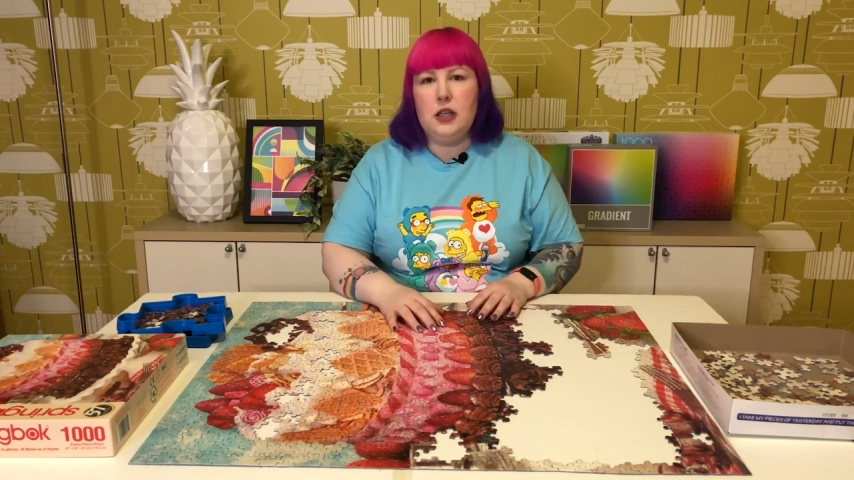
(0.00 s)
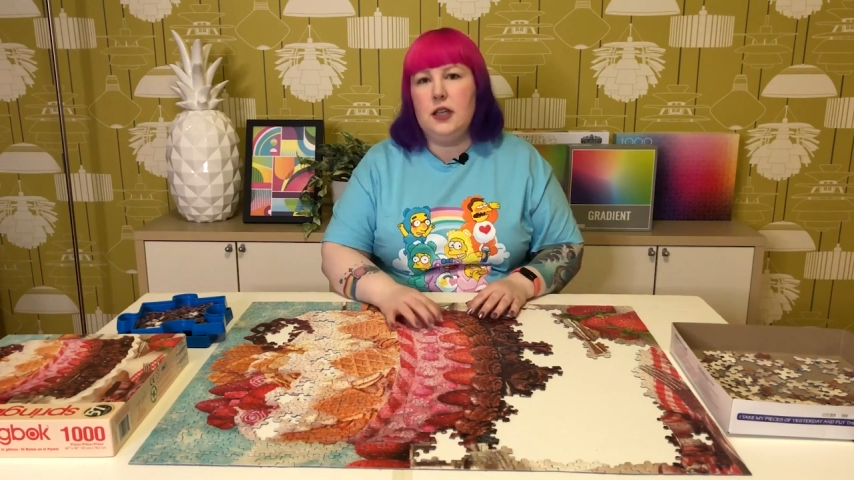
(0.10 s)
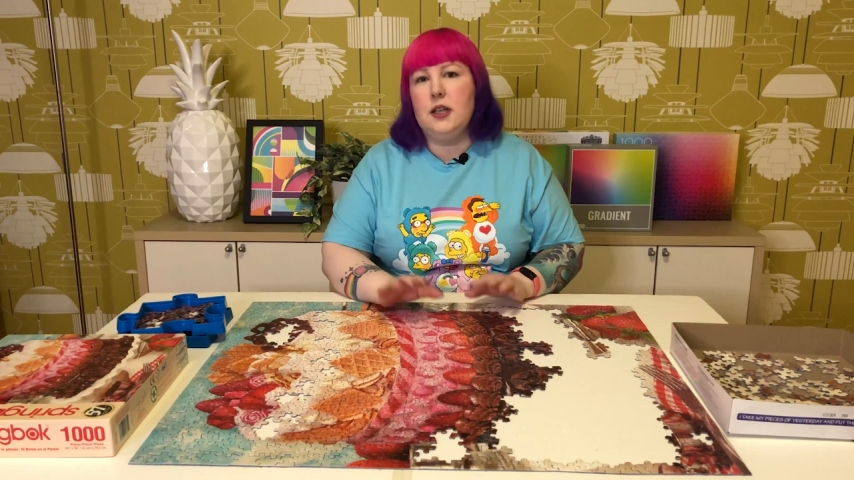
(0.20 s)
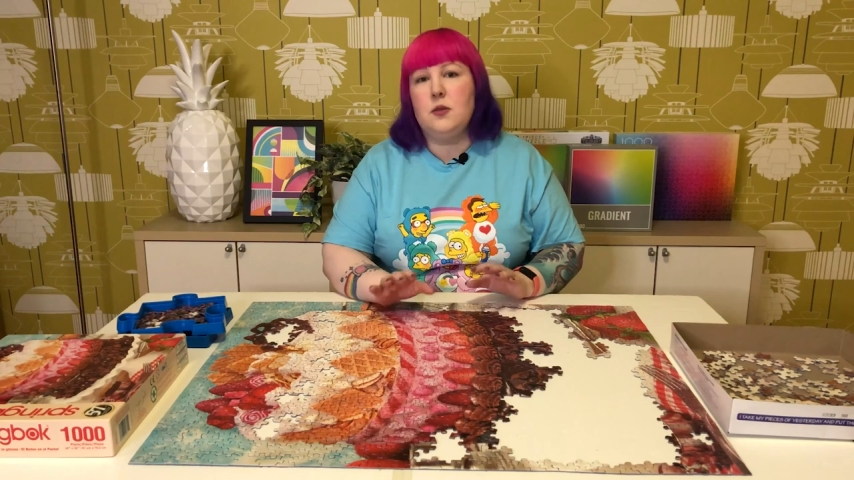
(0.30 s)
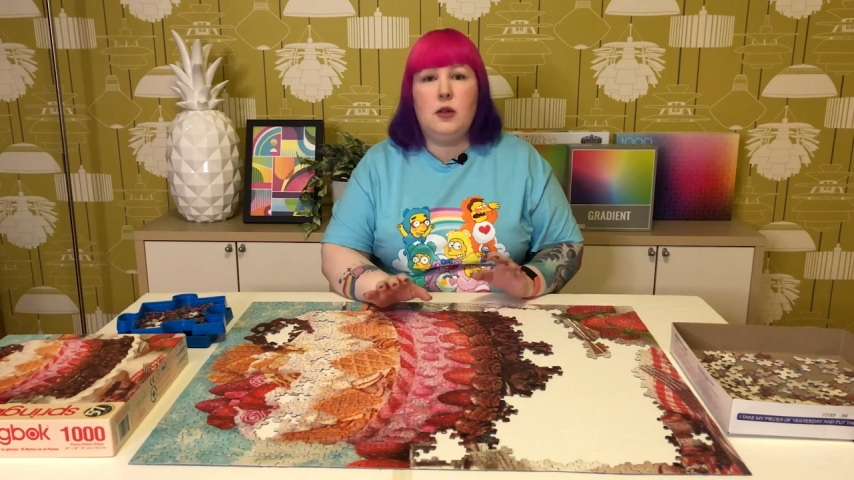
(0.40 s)
and
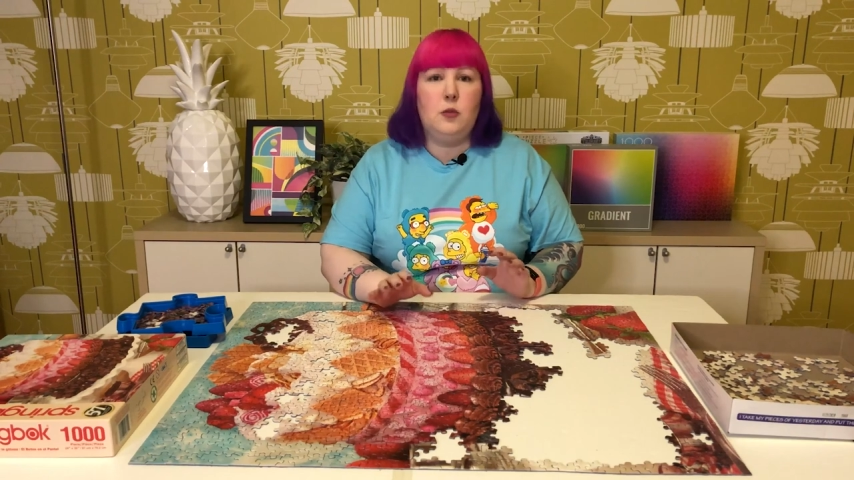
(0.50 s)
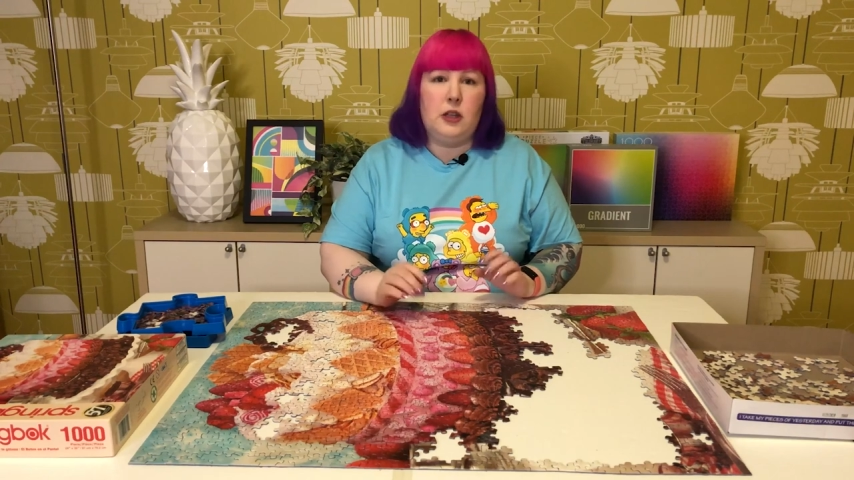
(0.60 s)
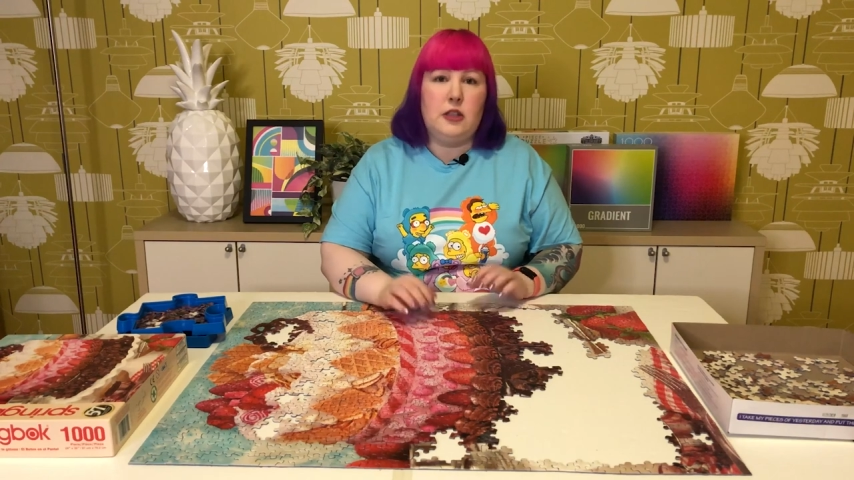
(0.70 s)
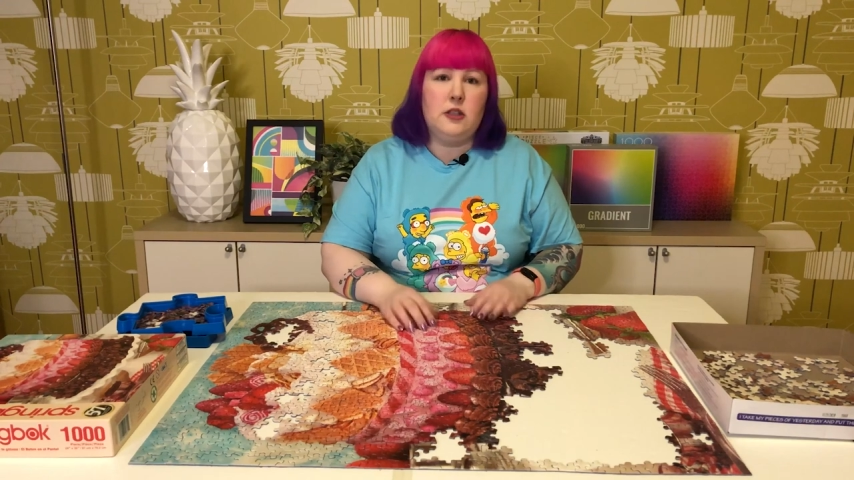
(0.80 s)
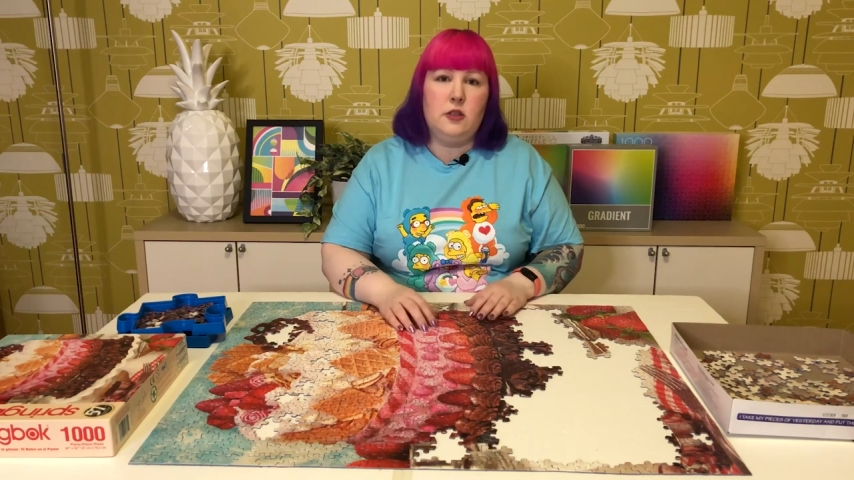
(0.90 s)
that's what I
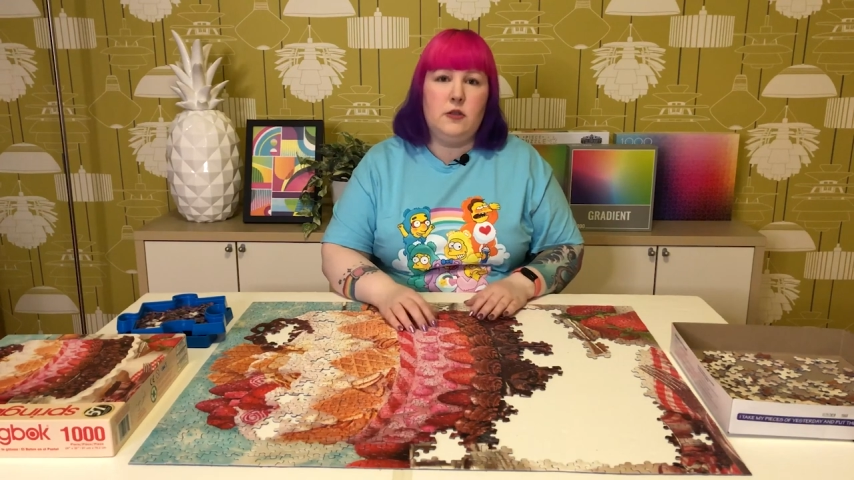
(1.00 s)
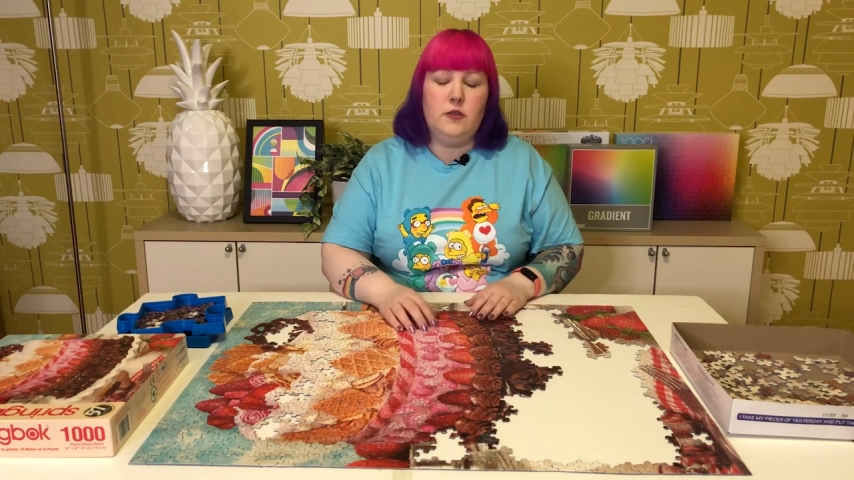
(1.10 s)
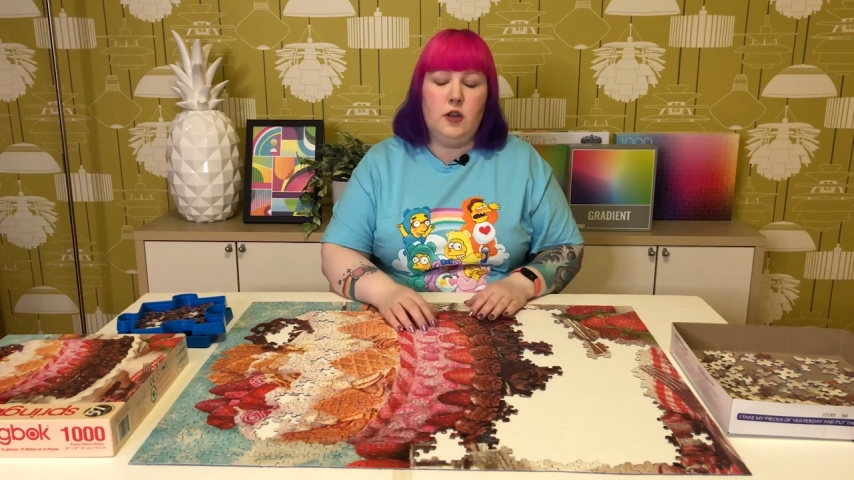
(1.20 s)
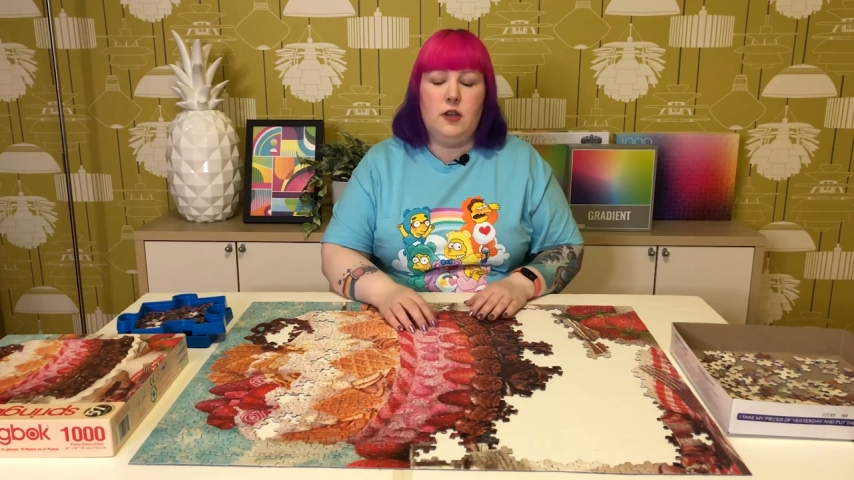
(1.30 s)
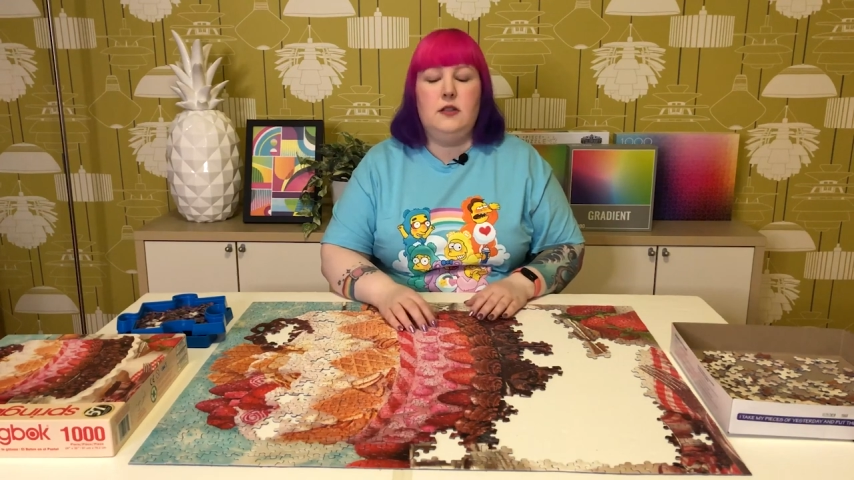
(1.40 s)
wanted to do
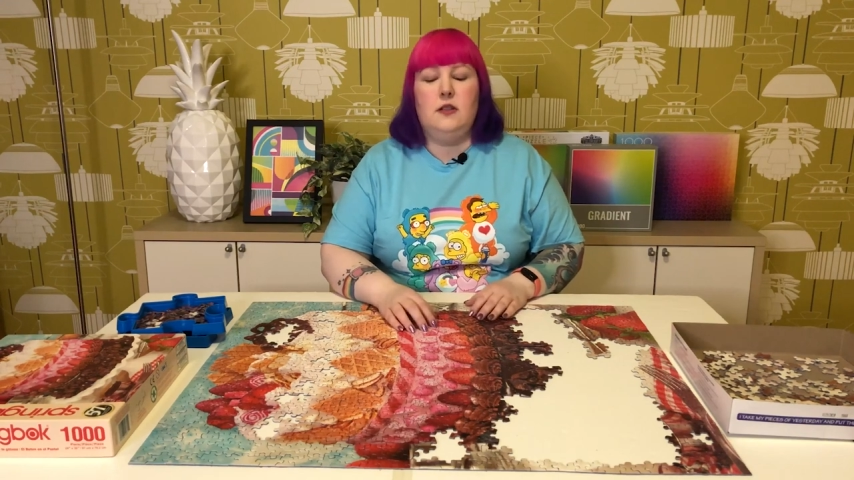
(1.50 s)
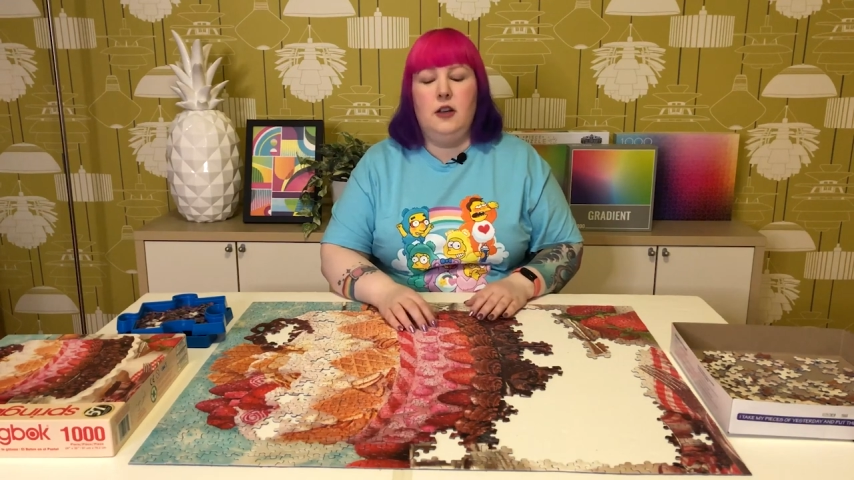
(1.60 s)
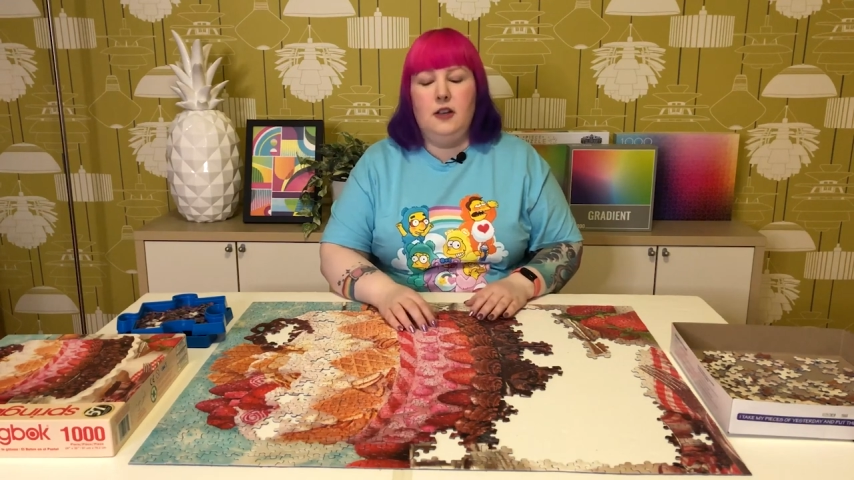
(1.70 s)
first.